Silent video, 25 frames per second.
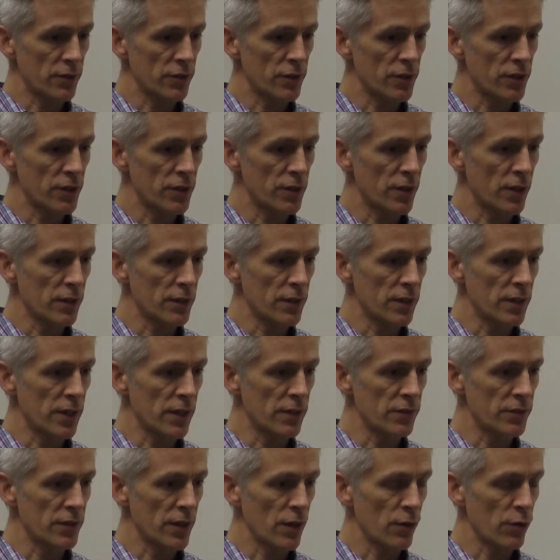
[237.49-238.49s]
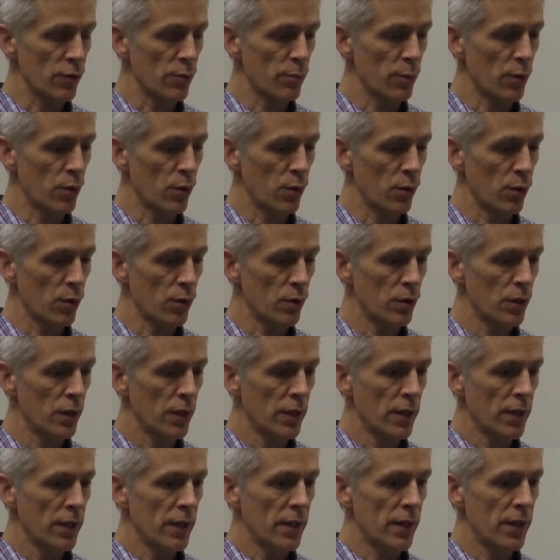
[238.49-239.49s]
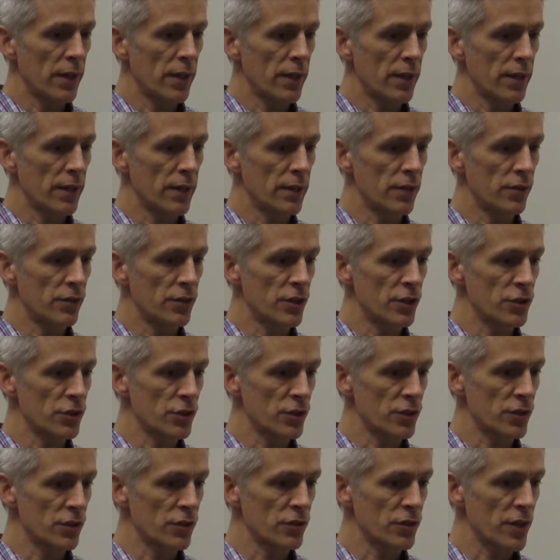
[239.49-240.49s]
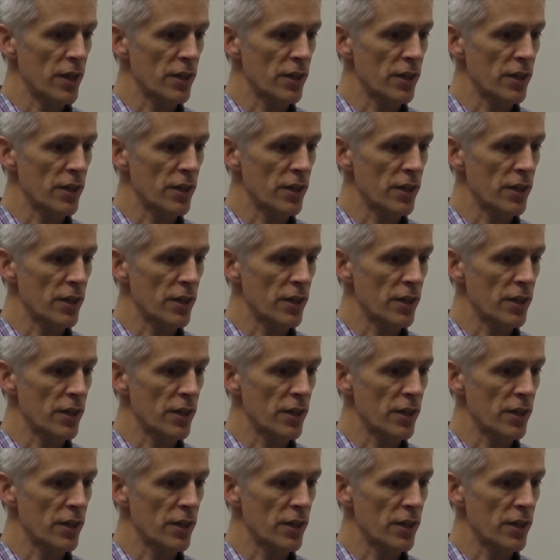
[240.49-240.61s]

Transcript: that's conducted at South Pole, uh, in addition